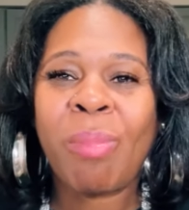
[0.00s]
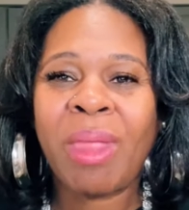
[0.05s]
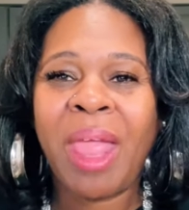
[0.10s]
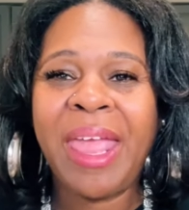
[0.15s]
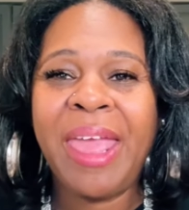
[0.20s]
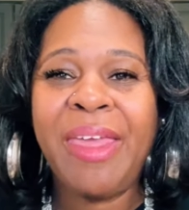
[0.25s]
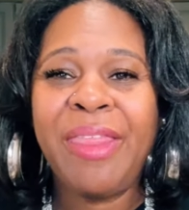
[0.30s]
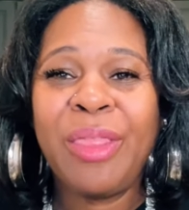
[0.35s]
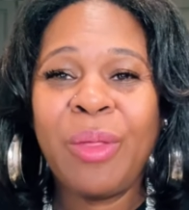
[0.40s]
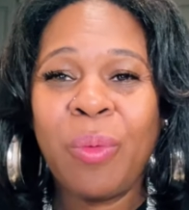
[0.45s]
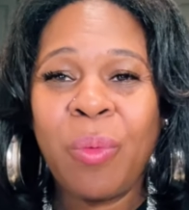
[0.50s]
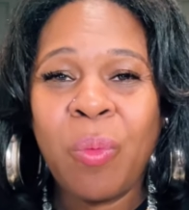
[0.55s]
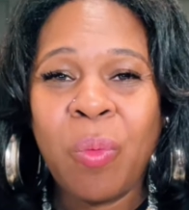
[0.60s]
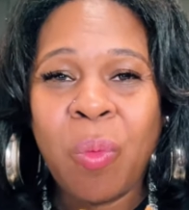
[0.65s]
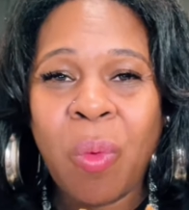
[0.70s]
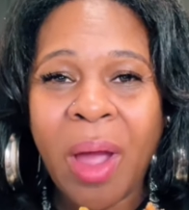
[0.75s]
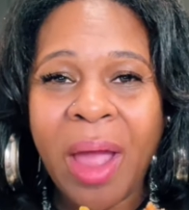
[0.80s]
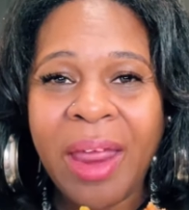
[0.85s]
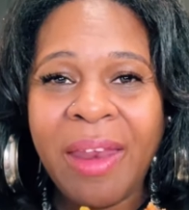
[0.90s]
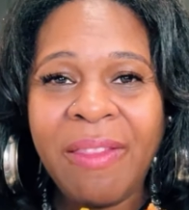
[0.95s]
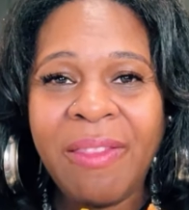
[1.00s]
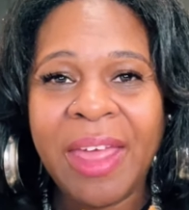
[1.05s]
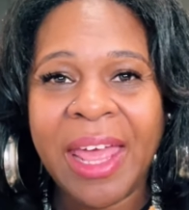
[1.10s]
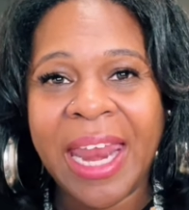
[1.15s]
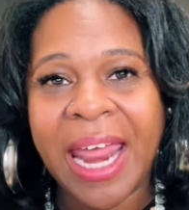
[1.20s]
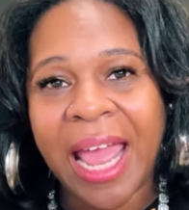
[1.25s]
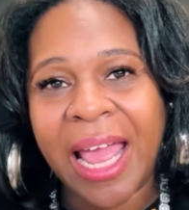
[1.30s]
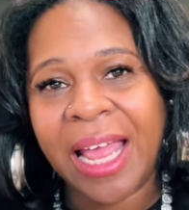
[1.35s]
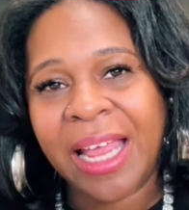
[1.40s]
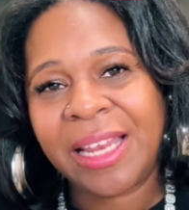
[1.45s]
And the one
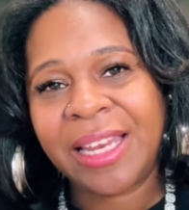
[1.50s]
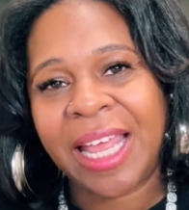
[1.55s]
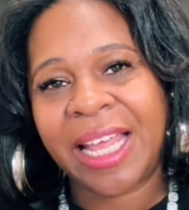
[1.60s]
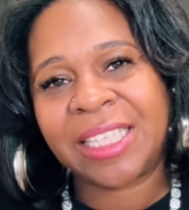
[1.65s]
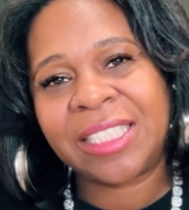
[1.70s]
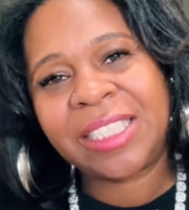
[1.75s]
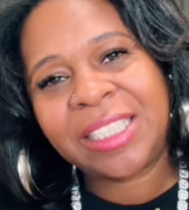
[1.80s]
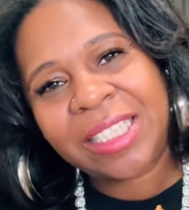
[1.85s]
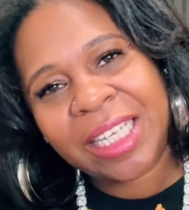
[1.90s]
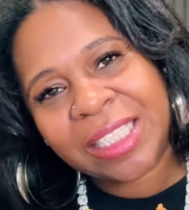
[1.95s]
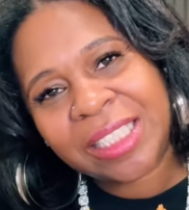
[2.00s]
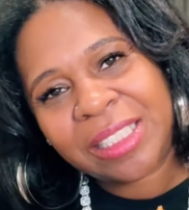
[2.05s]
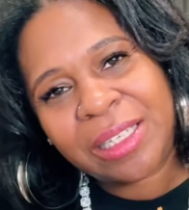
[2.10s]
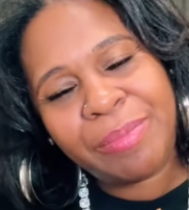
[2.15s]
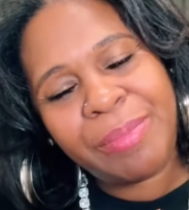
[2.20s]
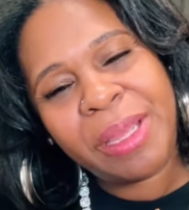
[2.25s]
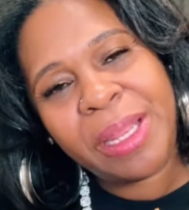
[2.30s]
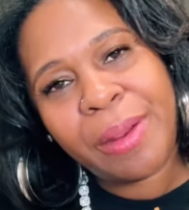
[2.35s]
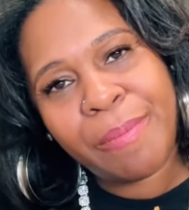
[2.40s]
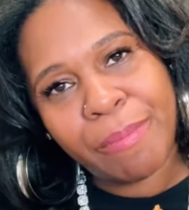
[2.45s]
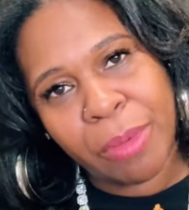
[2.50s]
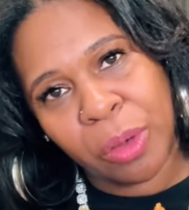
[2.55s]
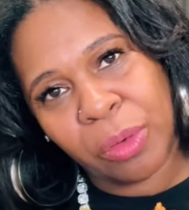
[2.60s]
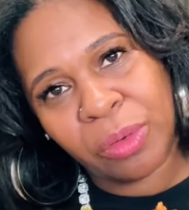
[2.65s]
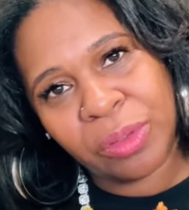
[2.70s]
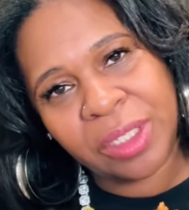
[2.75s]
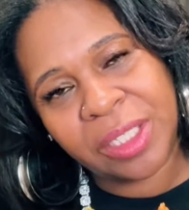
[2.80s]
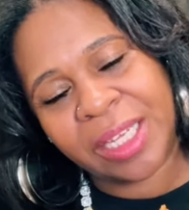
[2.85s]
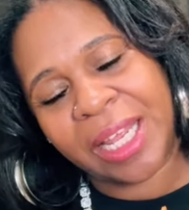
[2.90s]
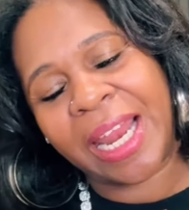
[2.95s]
that sticks to me the
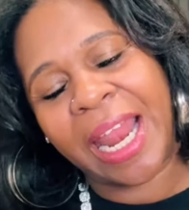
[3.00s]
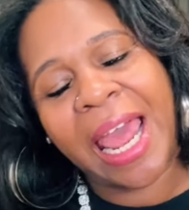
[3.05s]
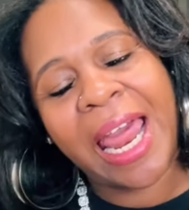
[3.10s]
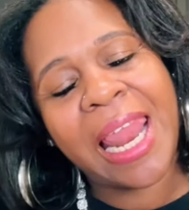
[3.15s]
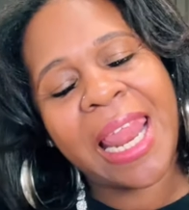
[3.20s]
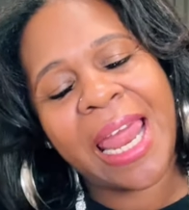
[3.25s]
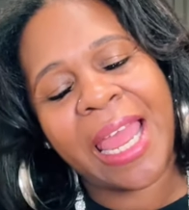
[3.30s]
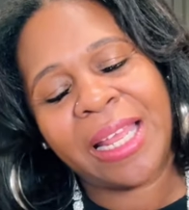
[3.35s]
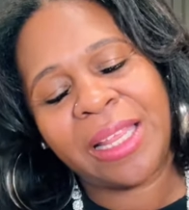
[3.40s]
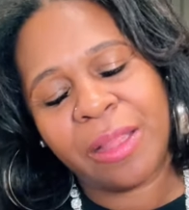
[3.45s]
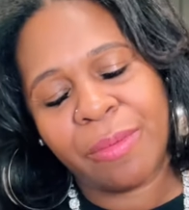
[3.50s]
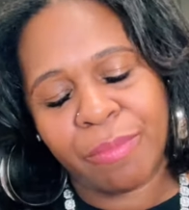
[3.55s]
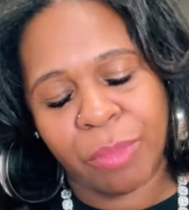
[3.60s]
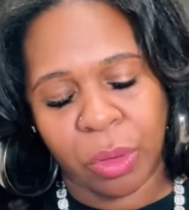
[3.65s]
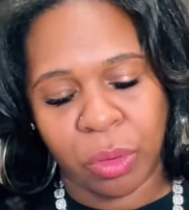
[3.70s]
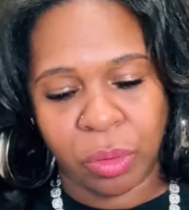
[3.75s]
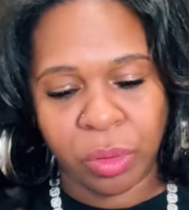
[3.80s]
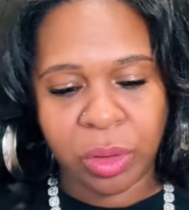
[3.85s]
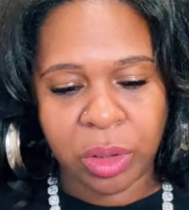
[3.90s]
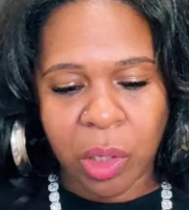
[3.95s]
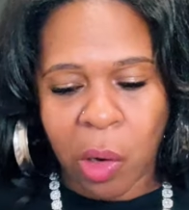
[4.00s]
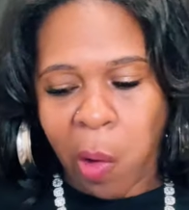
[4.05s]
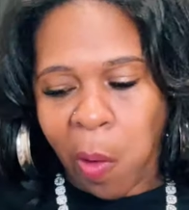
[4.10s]
most, that I like the most,